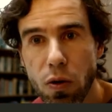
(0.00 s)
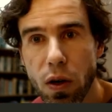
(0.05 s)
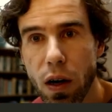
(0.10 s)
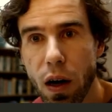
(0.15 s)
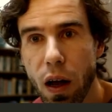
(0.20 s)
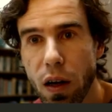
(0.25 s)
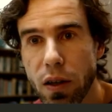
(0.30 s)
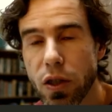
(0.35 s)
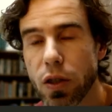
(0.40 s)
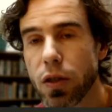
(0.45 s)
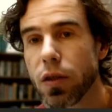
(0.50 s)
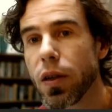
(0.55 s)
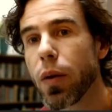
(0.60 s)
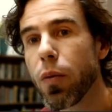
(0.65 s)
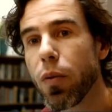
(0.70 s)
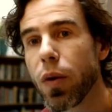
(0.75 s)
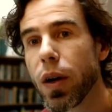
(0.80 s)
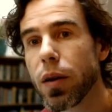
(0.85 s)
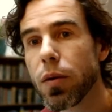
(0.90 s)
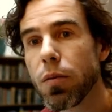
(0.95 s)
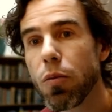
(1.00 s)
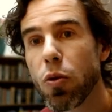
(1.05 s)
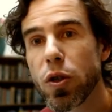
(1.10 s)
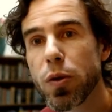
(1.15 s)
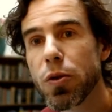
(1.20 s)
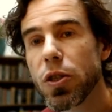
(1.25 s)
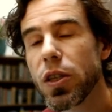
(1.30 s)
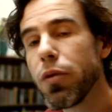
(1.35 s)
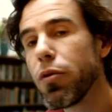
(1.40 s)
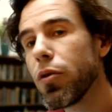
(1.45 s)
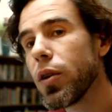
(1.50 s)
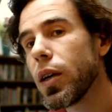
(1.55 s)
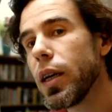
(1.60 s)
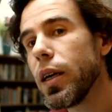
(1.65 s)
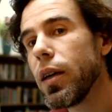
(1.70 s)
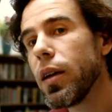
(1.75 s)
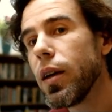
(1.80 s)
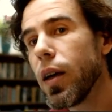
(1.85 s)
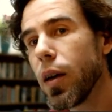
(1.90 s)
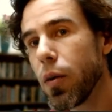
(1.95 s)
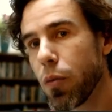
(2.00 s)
class, and more specifically,